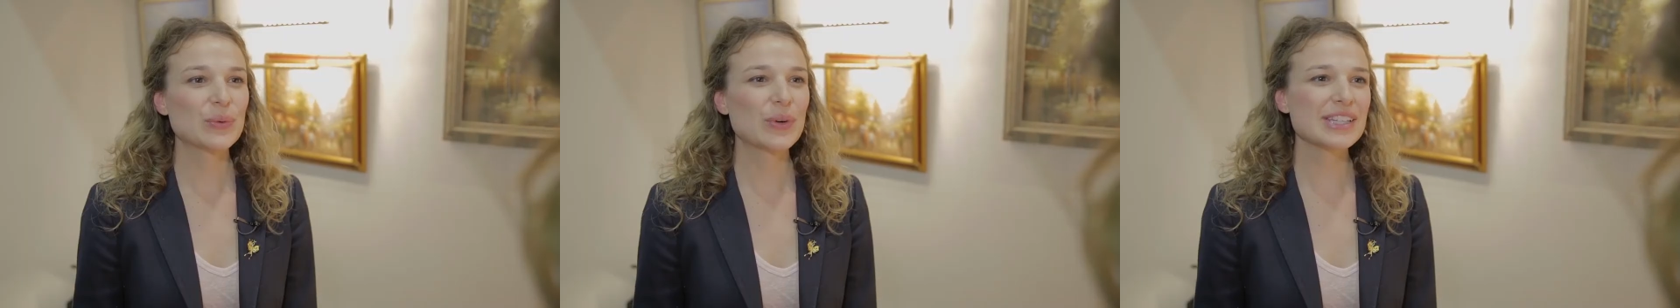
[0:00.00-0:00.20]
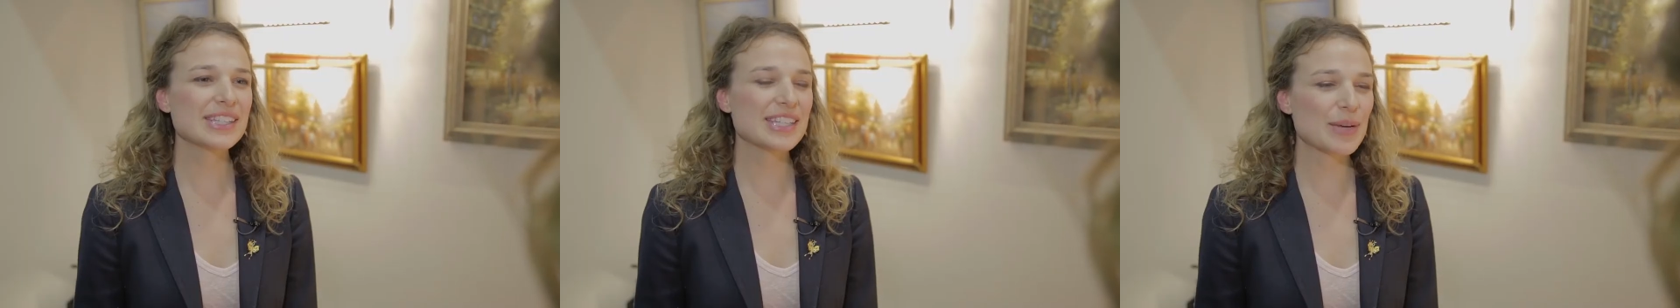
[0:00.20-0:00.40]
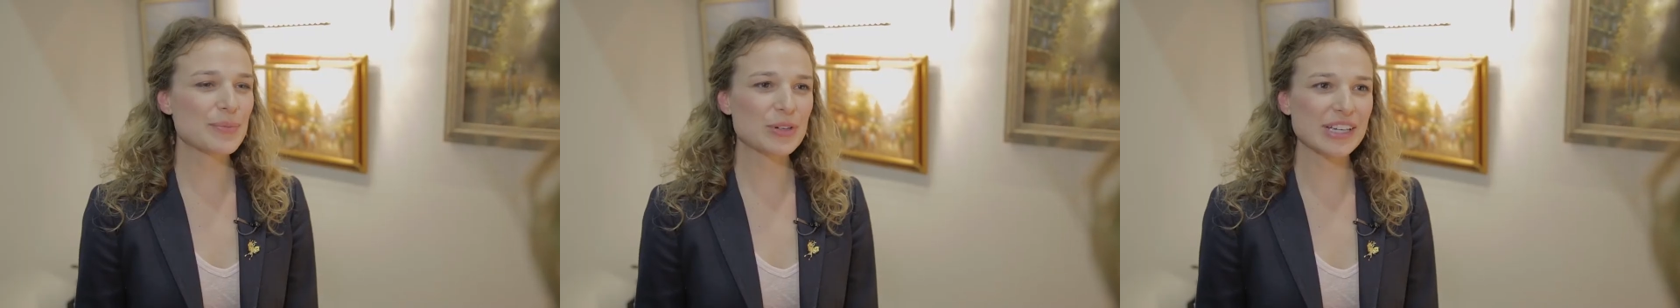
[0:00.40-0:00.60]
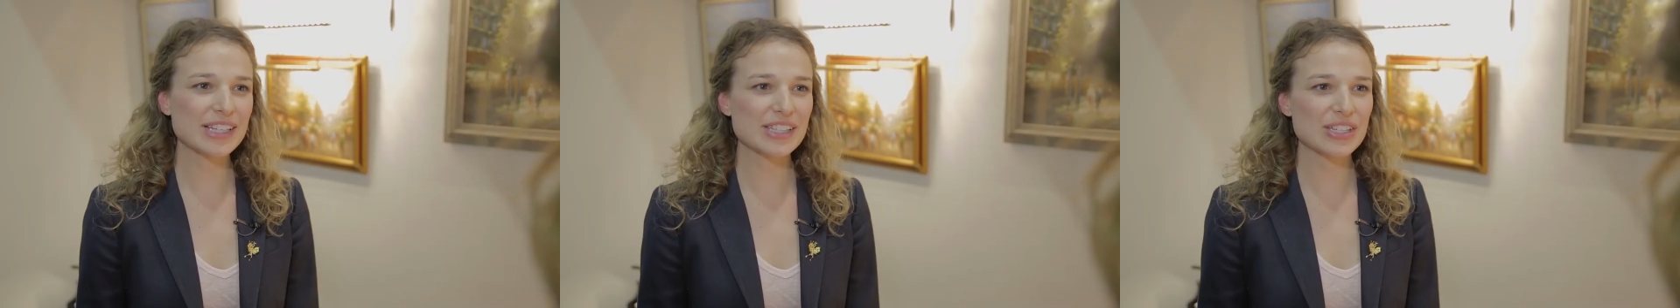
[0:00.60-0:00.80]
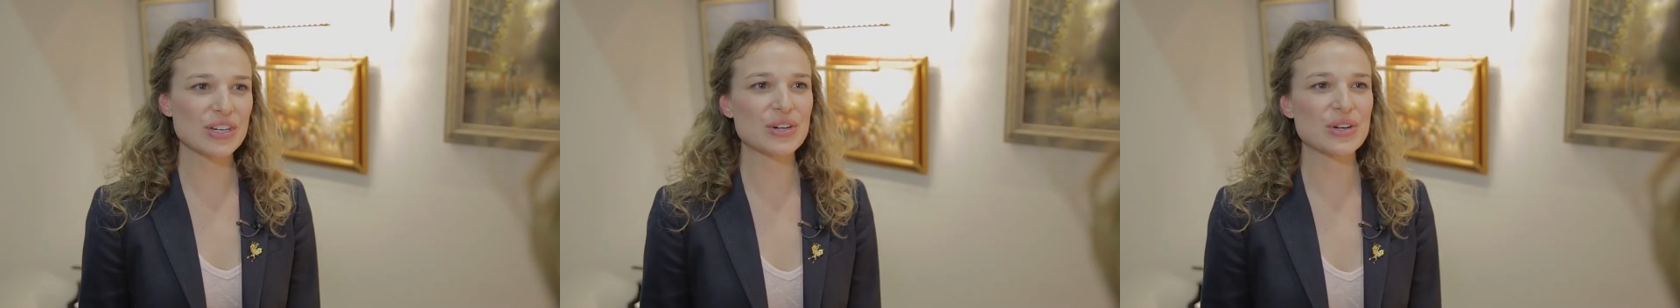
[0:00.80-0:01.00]
What
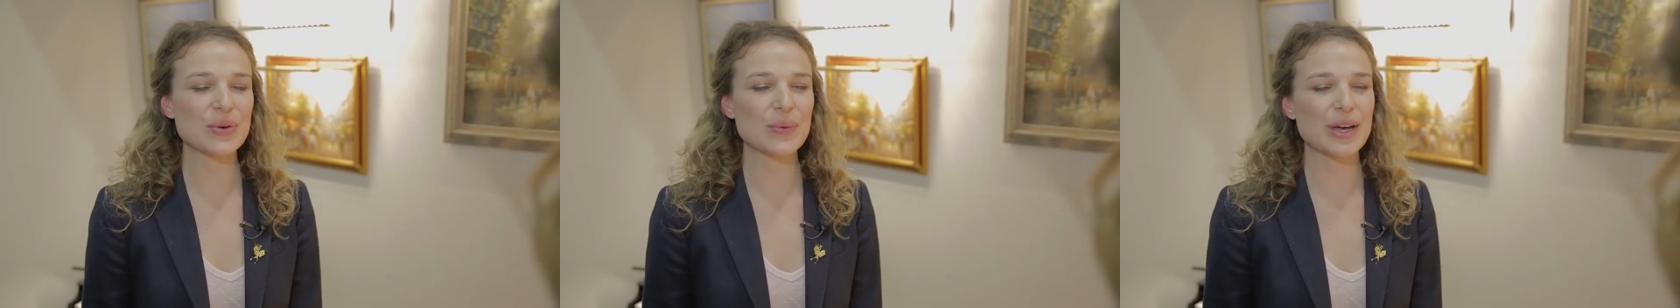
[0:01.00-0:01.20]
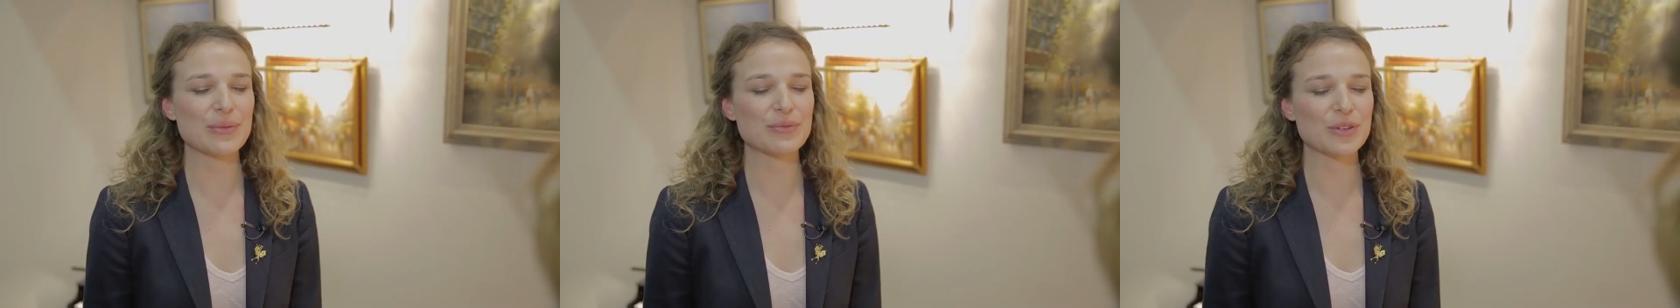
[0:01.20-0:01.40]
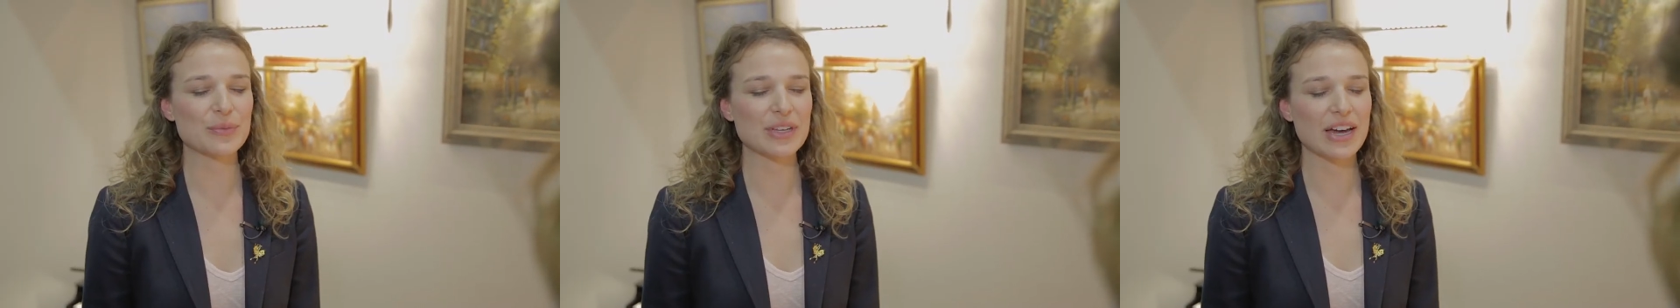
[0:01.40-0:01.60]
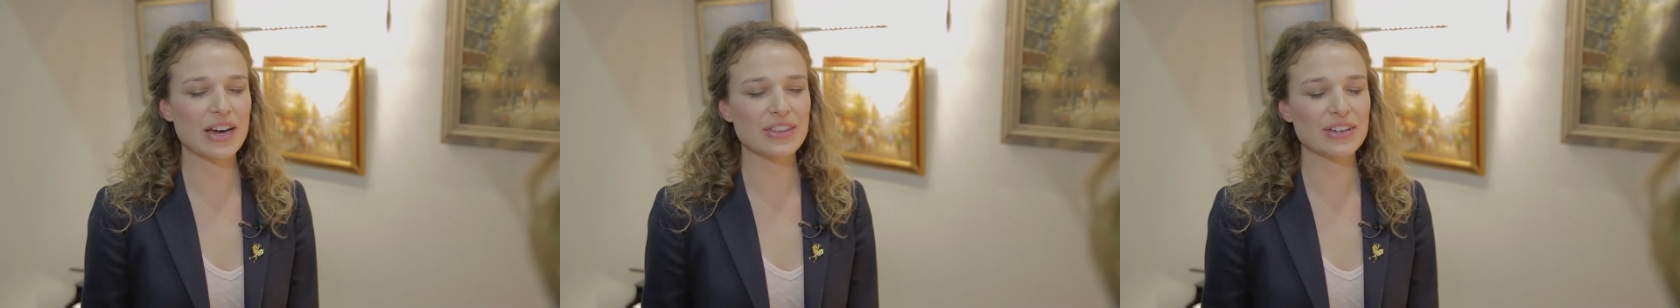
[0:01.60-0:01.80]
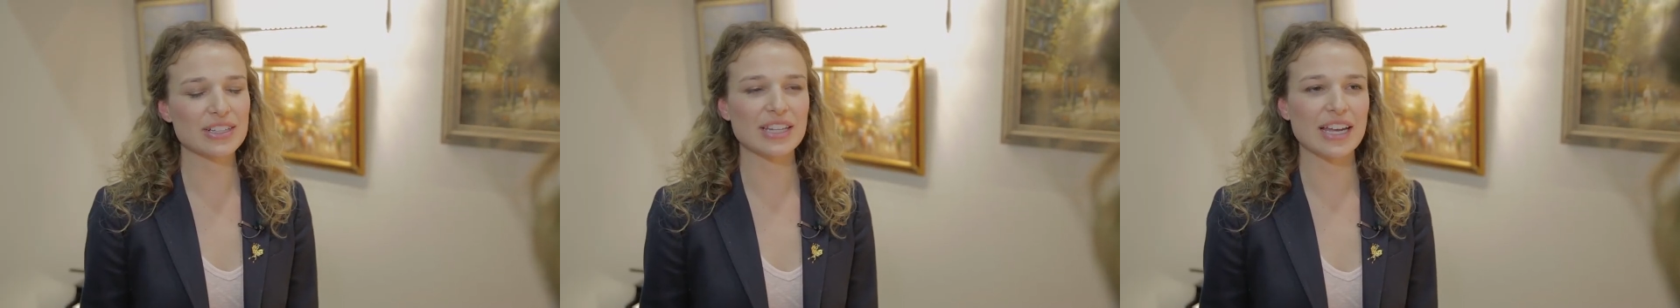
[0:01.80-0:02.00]
separates Cocoweb from the
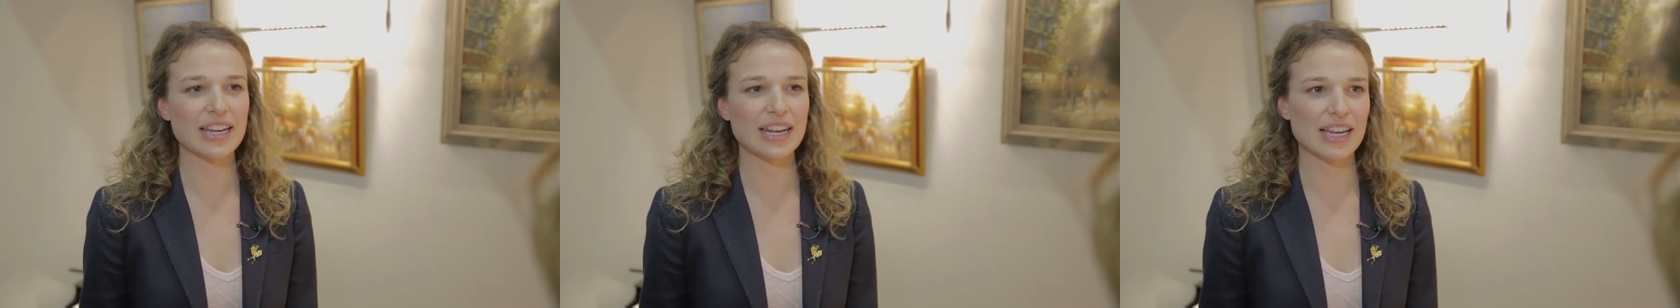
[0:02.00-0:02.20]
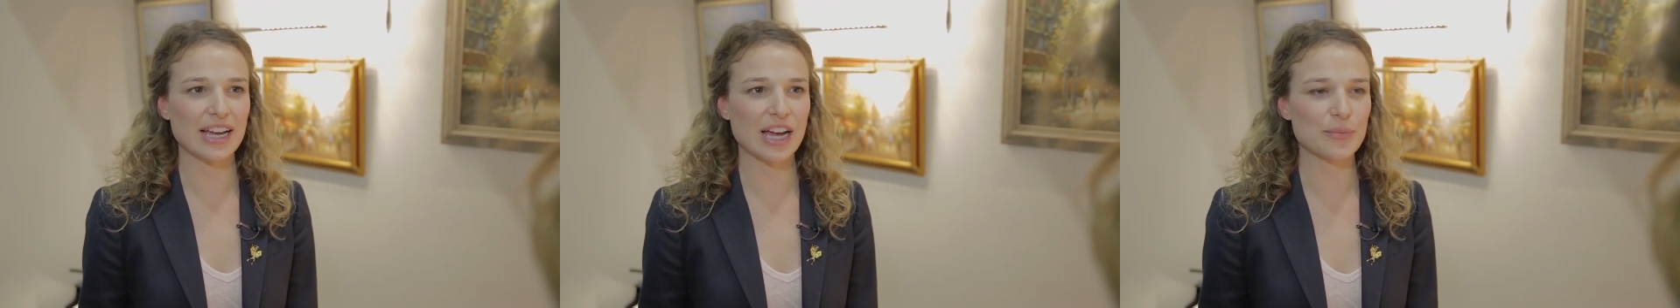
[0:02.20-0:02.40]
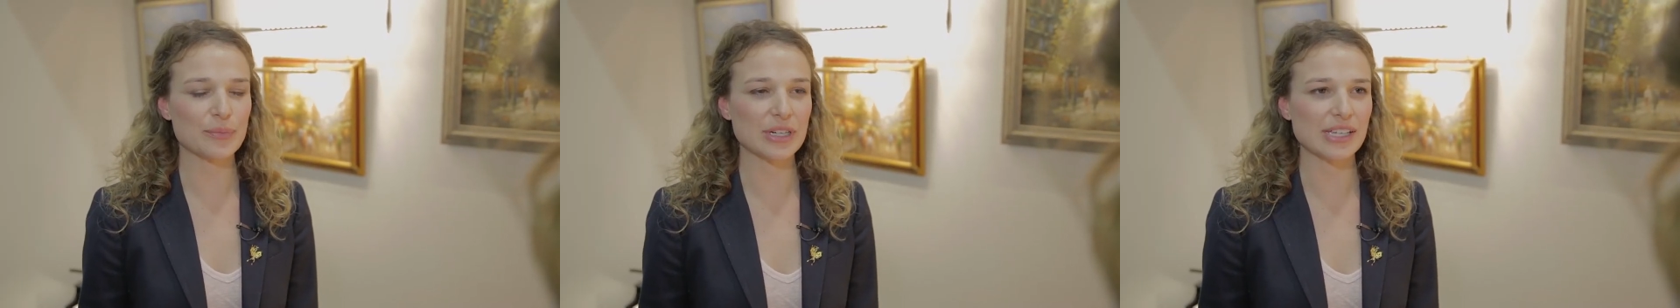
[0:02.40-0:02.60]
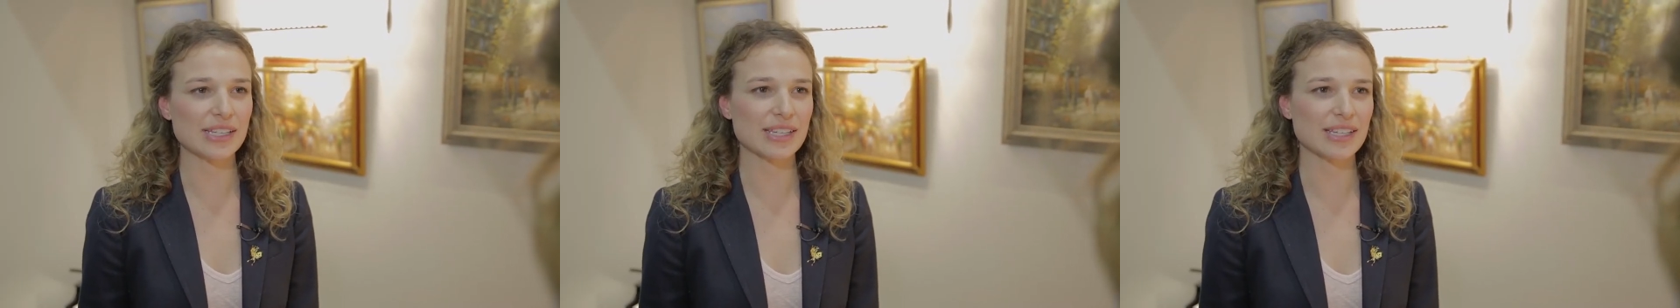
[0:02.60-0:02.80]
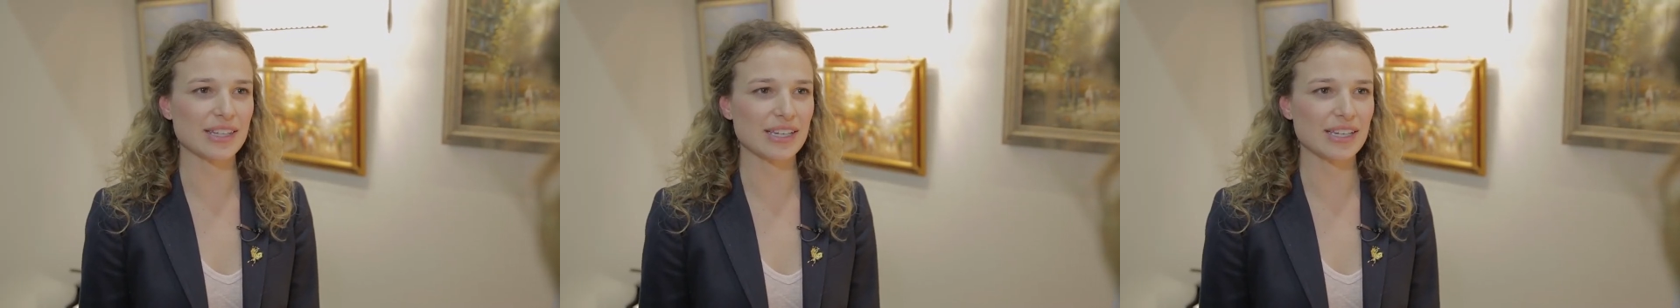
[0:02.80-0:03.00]
other lighting
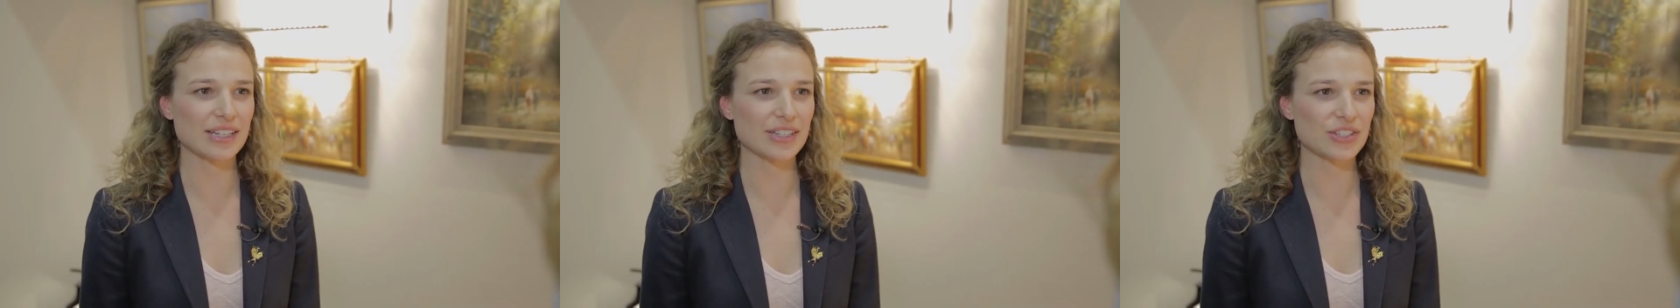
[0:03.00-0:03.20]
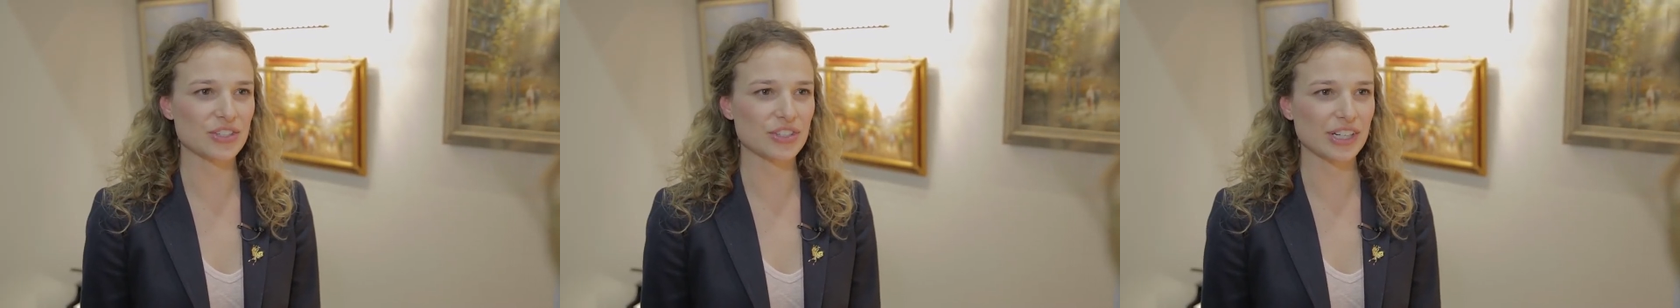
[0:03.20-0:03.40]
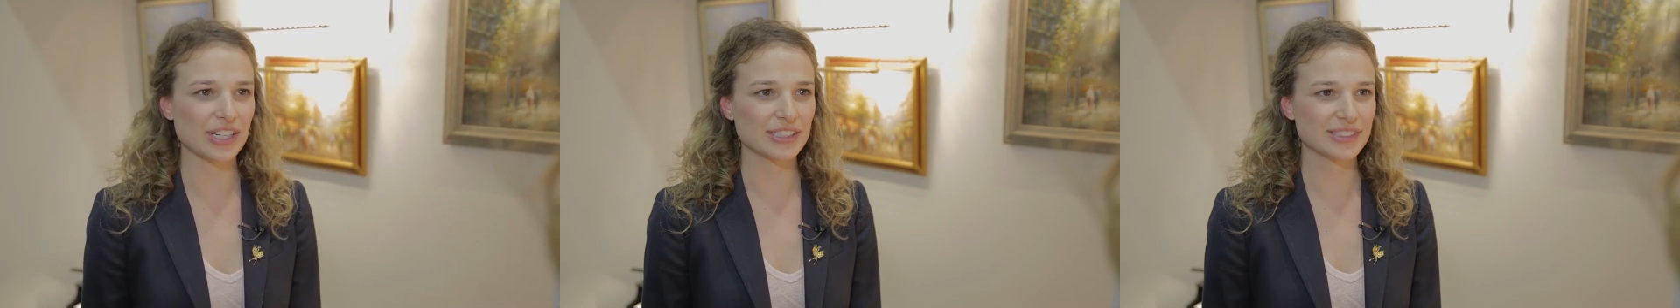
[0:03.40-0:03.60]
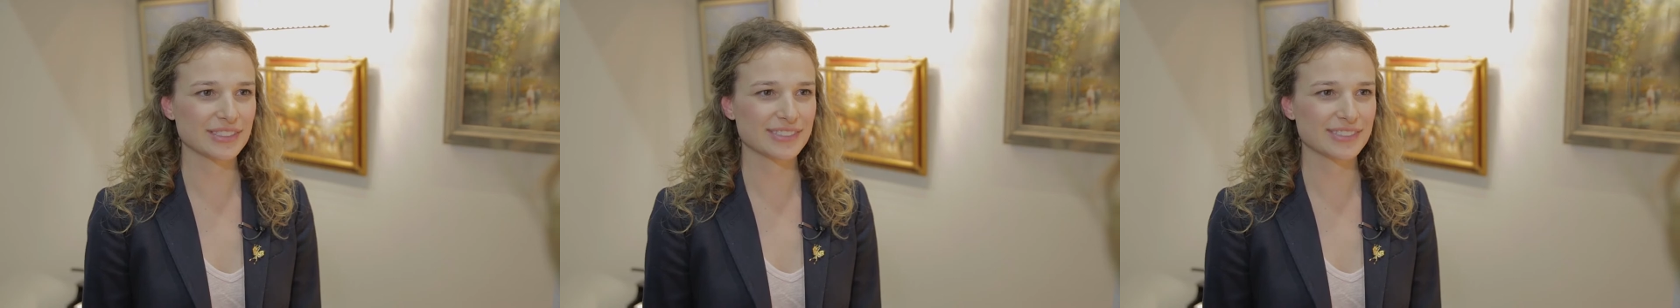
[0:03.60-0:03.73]
companies in the industry?